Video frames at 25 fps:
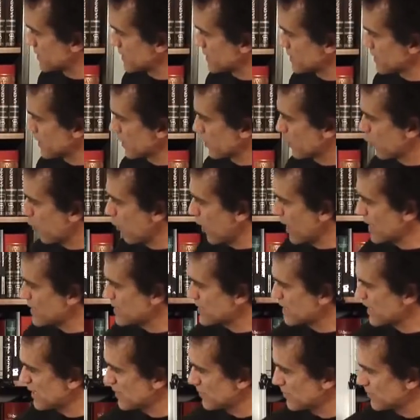the
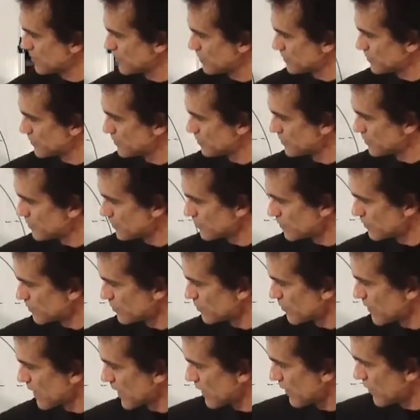equator.
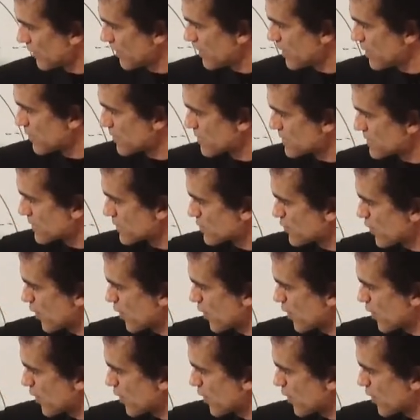Here is the